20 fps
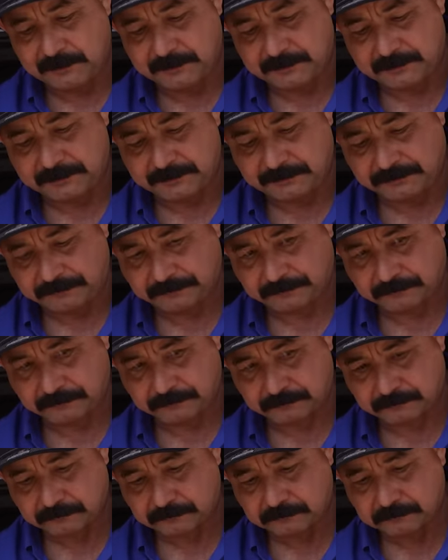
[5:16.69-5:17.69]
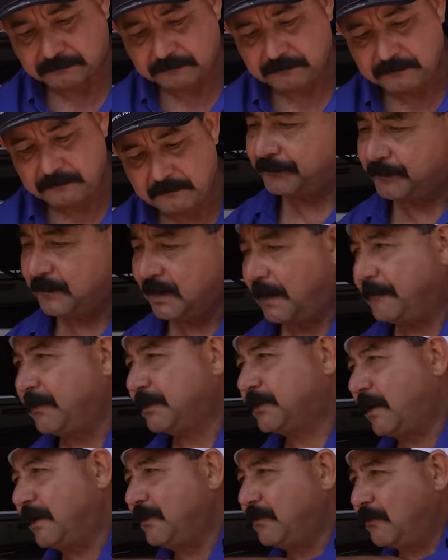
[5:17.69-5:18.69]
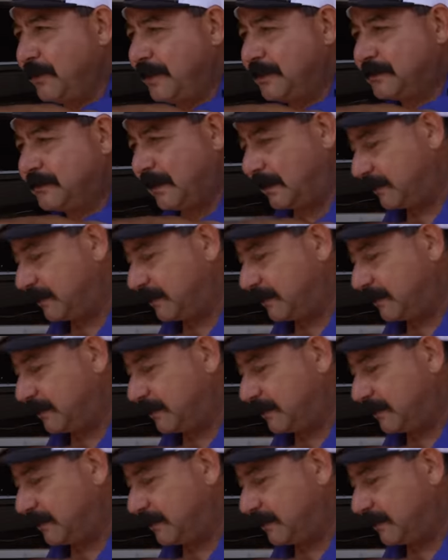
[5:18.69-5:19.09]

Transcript: delicious. I'm gonna try the red